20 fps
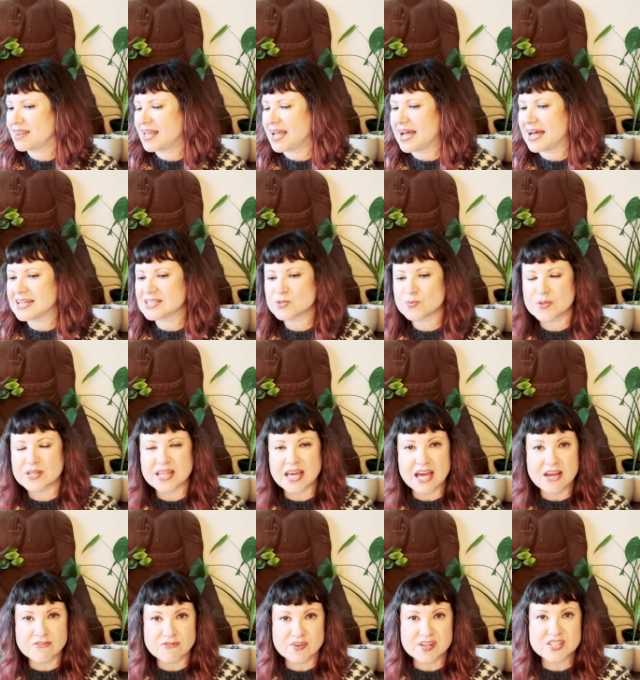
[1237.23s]
as with
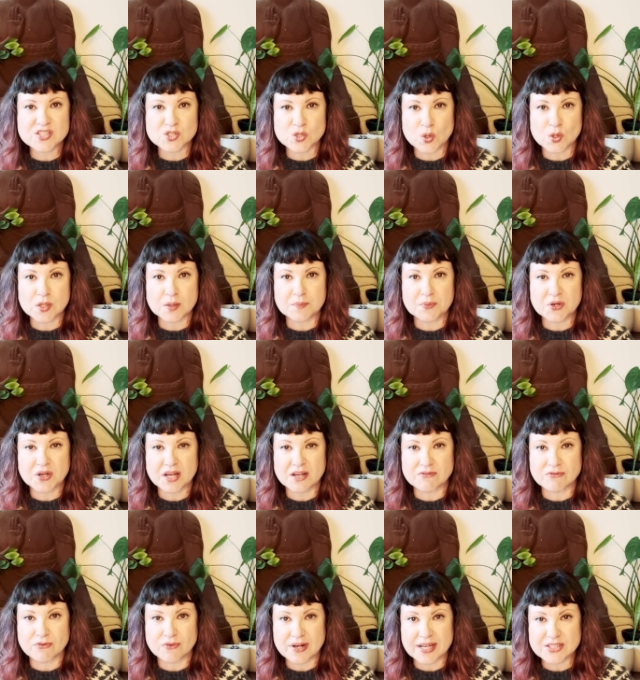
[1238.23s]
every Zola book
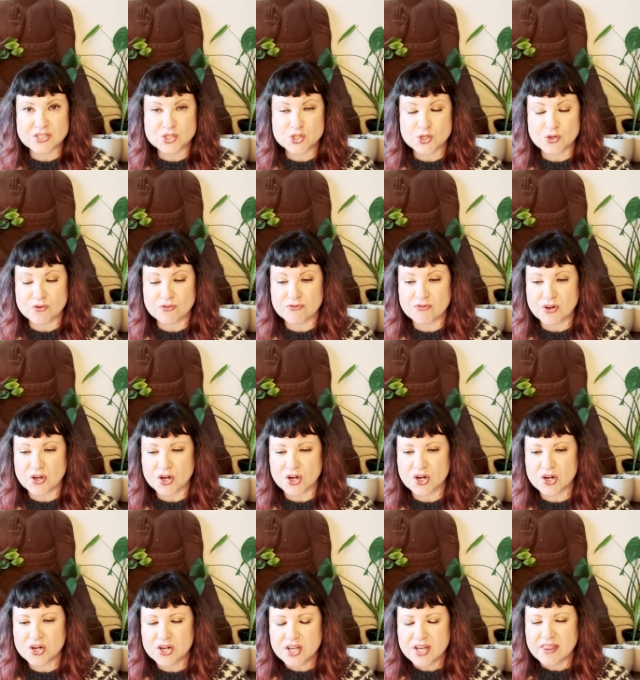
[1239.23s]
I've read so
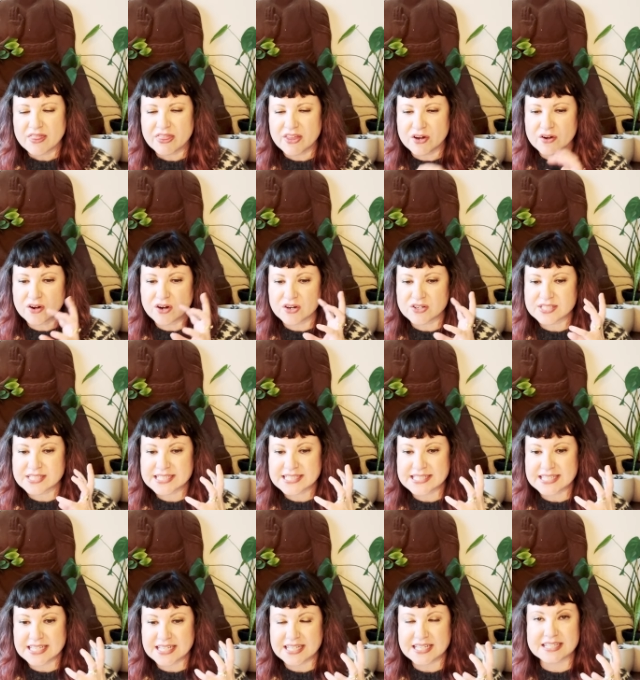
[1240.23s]
far, there are
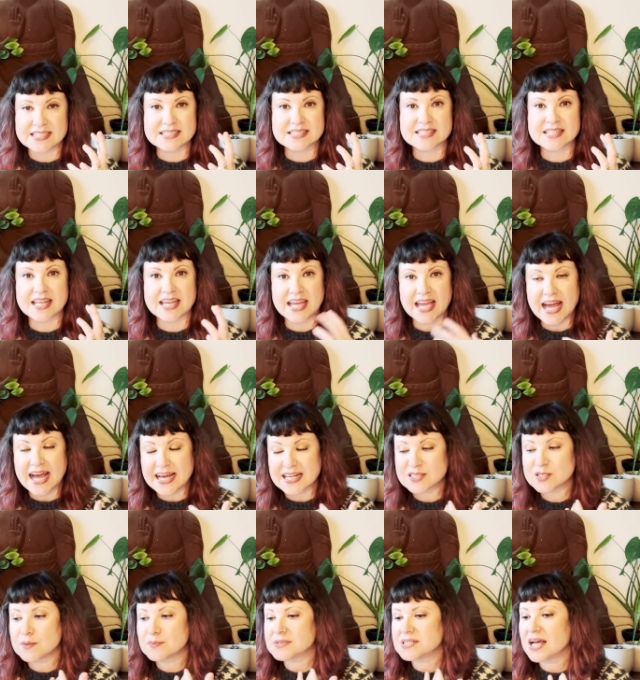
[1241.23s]
scenes like
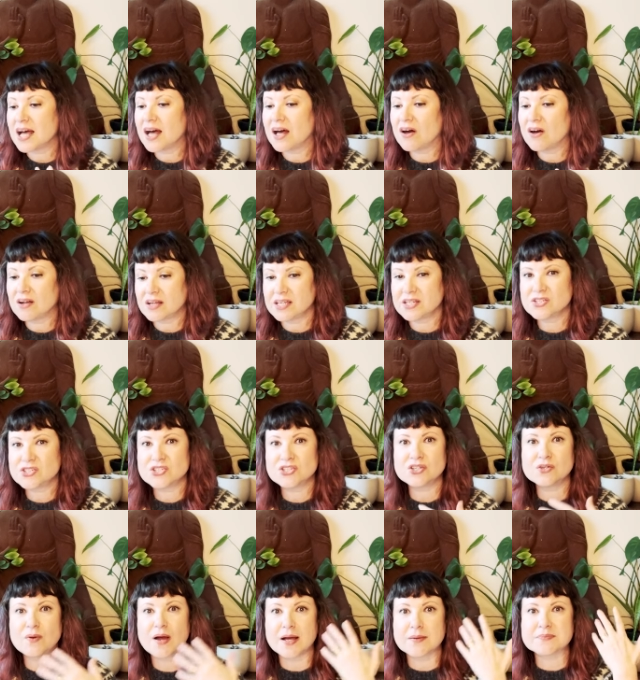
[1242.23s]
as I'm talking to
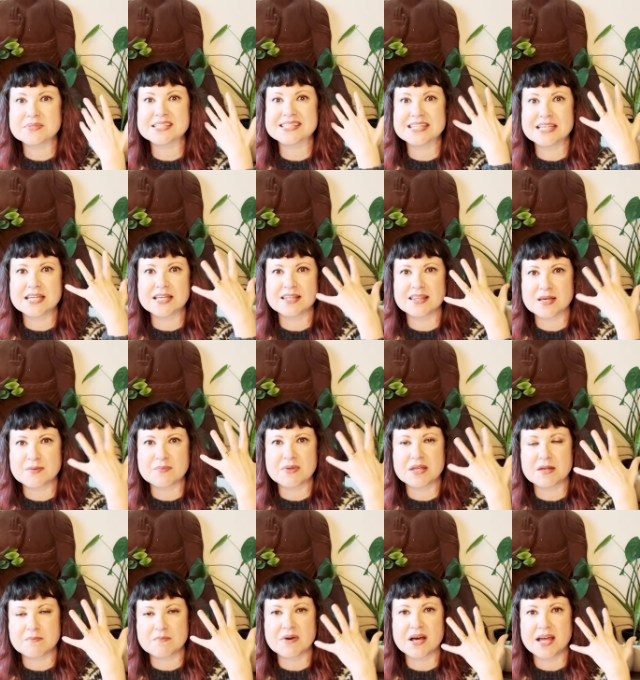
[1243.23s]
you, I'm seeing them
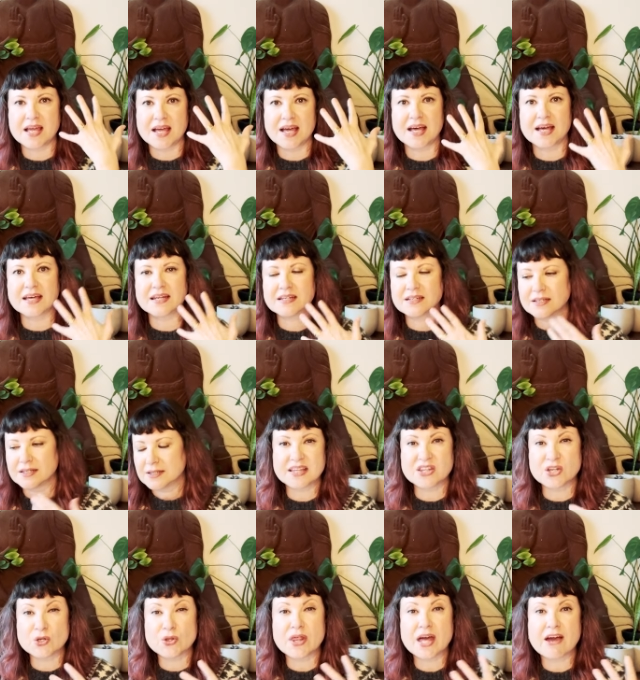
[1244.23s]
in my mm-hmm. head.
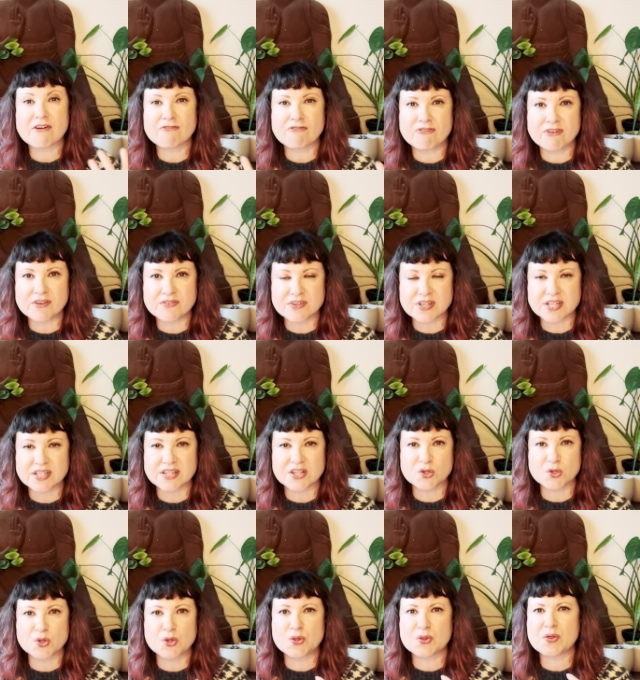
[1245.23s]
They're that vivid.
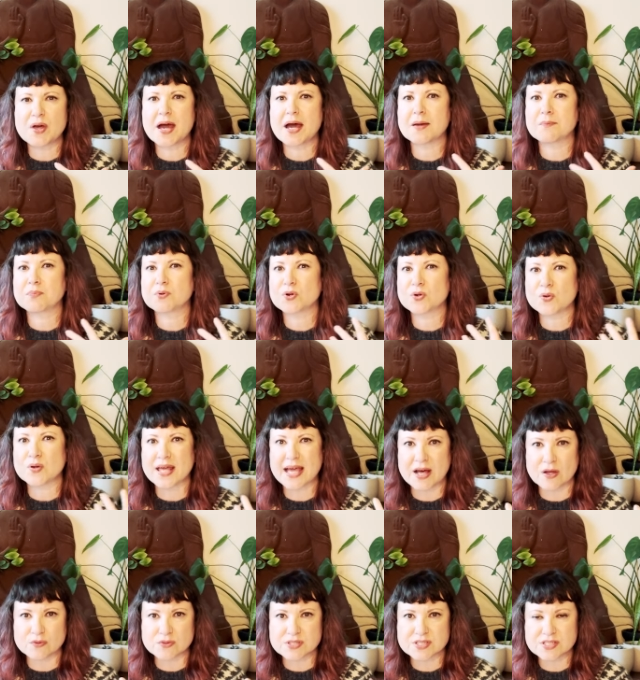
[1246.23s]
They're that
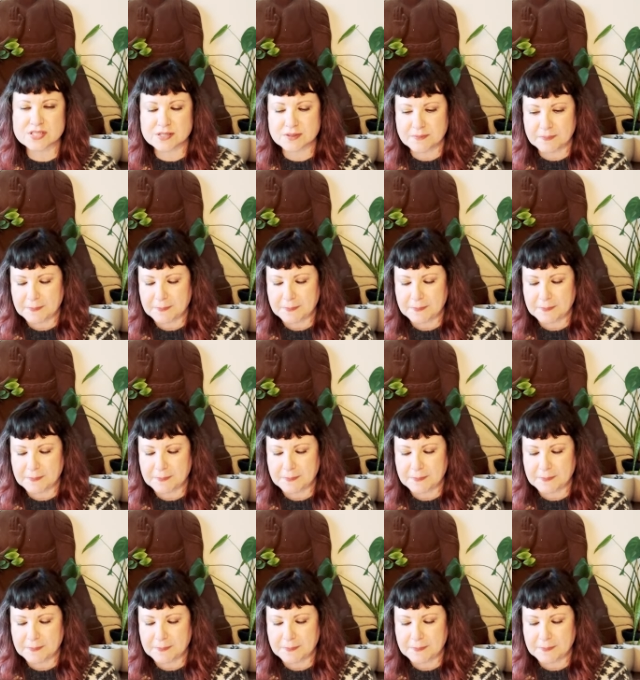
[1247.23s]
pronounced.